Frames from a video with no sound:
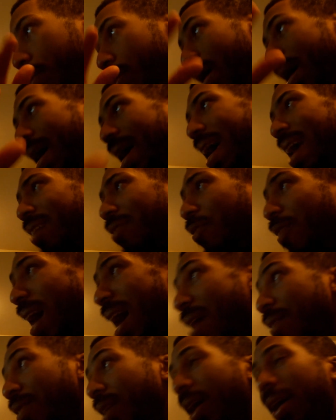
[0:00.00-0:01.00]
But at
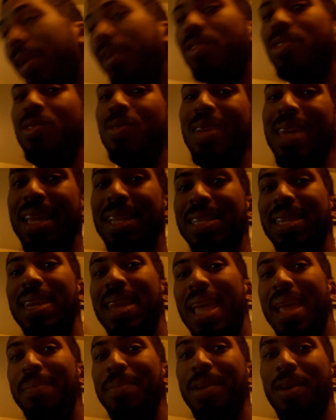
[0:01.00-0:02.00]
$5, you get
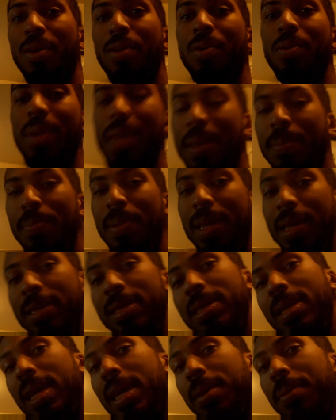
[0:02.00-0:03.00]
to name your own
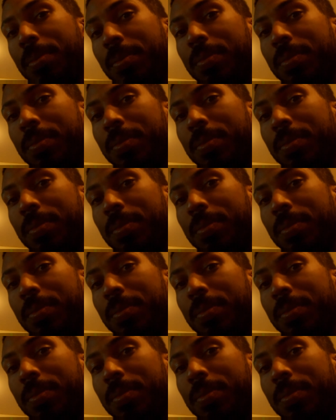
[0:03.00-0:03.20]
NPC.